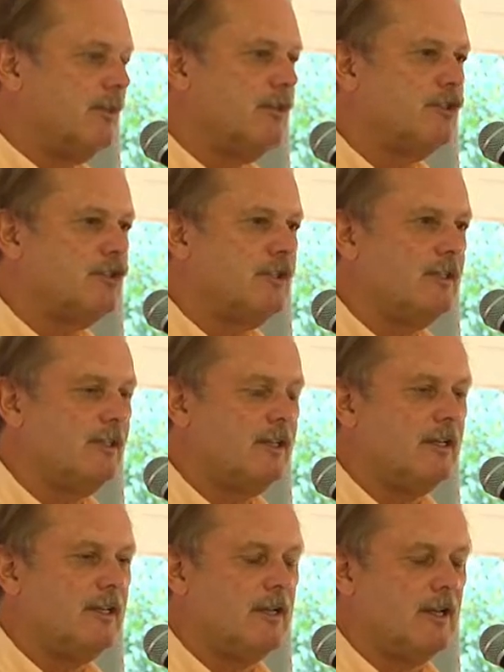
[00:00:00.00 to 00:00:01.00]
you see
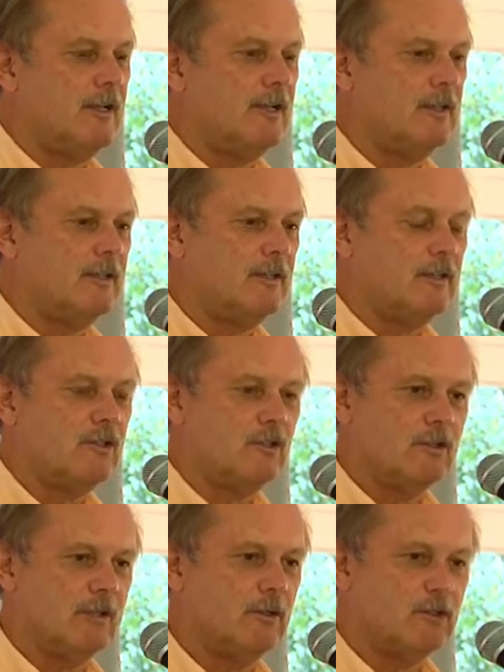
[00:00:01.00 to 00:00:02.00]
the
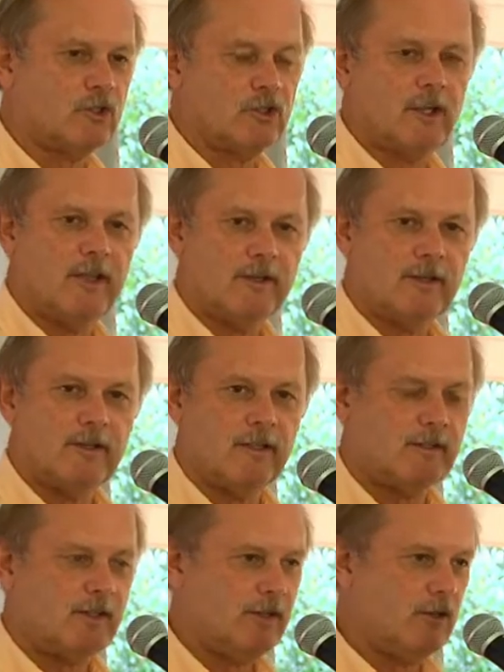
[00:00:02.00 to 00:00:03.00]
gilt china
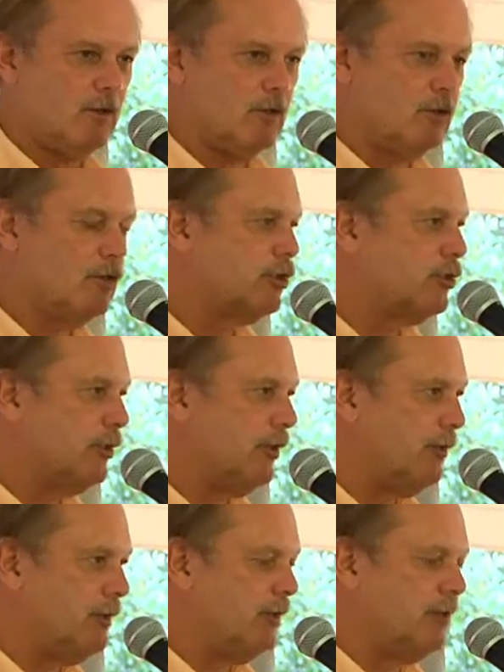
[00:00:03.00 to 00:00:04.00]
that they used,
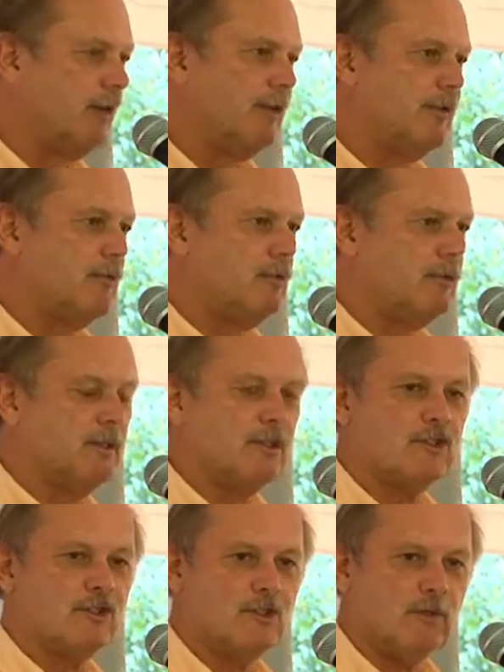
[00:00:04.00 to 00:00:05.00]
in the dining room, and
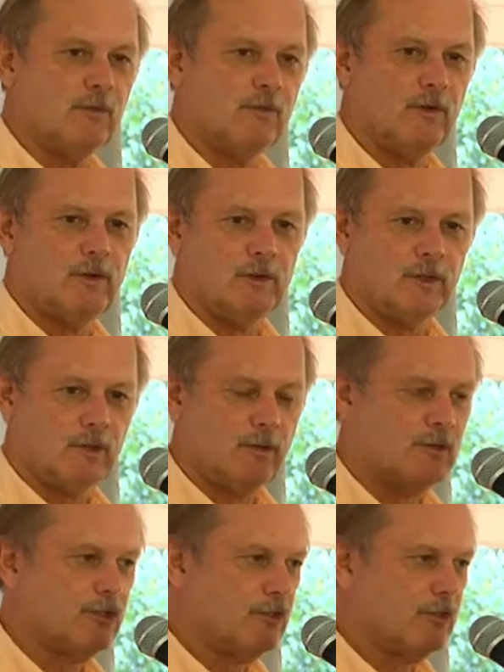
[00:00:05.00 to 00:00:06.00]
the silver and the
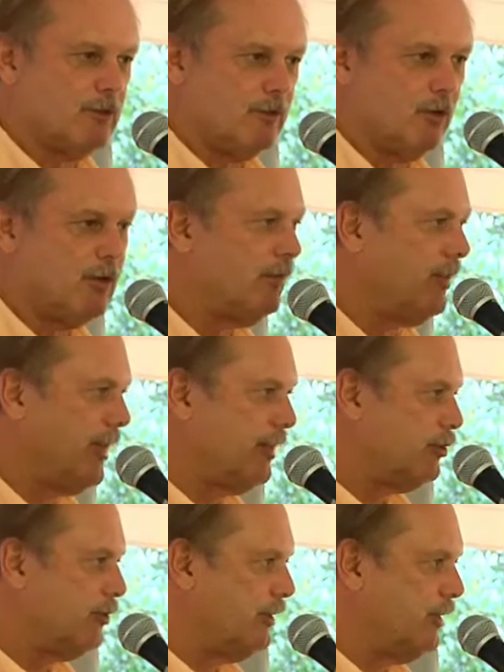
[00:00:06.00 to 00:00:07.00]
crystal and all of
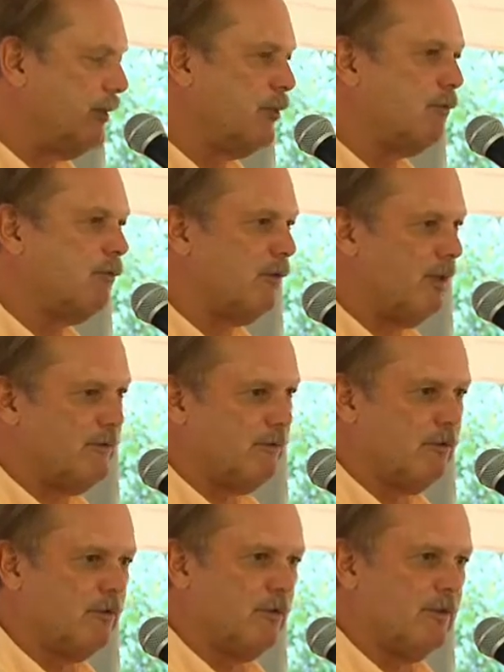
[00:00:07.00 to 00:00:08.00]
that. So you get a good
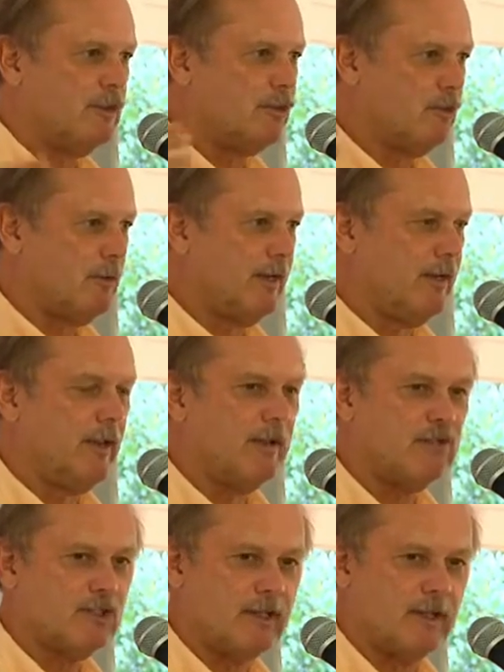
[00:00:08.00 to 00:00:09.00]
flavor for this great
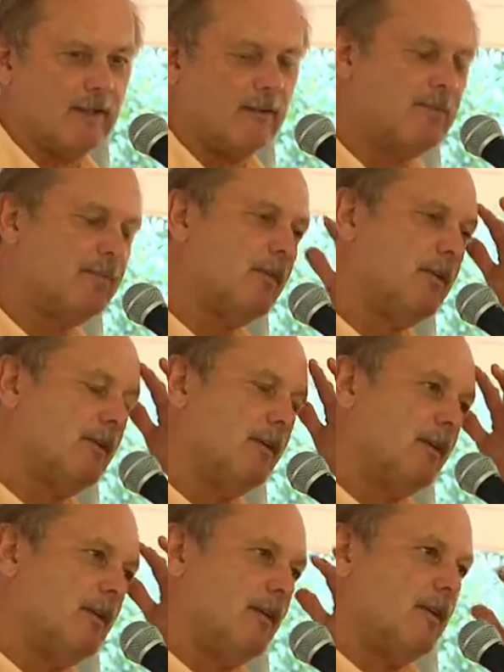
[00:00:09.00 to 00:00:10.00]
lifestyle.
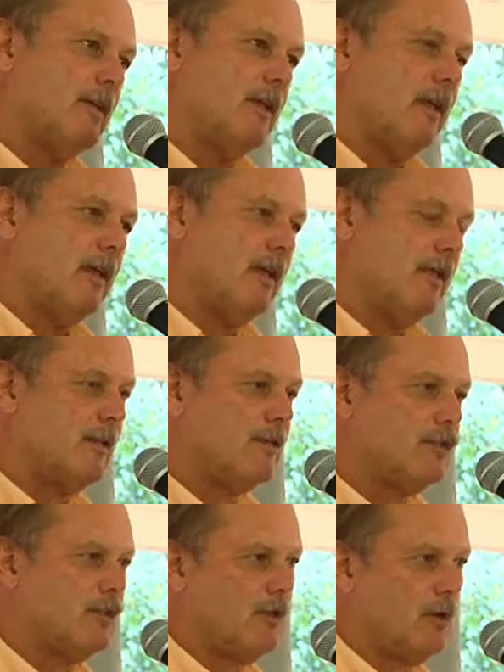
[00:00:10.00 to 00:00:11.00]
And then
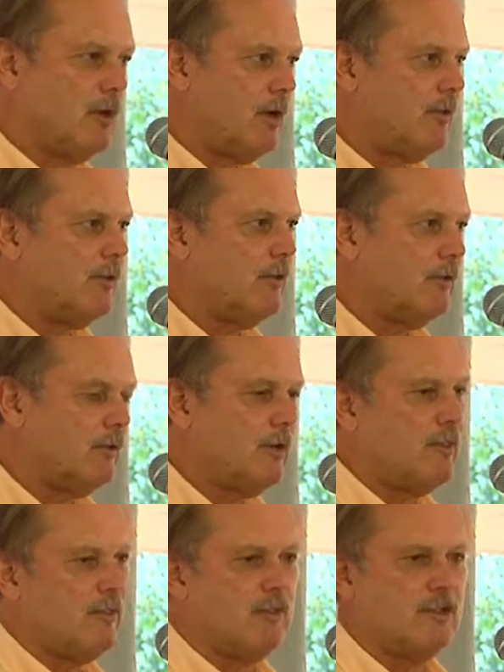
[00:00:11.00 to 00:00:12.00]
as you go on there, you learn
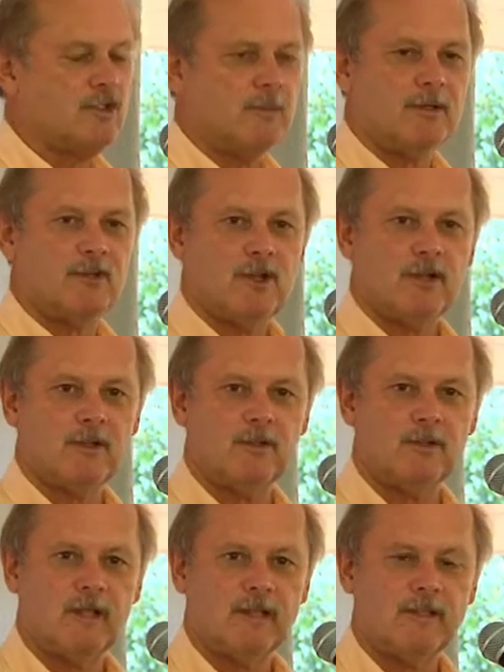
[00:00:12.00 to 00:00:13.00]
other things about
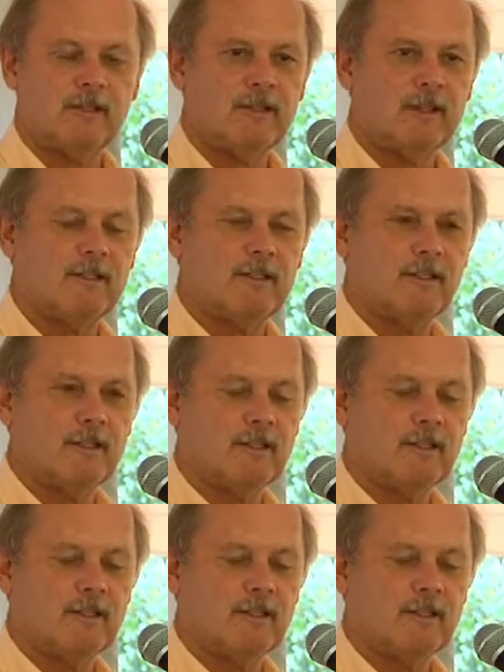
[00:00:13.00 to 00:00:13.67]
Jekyll, like that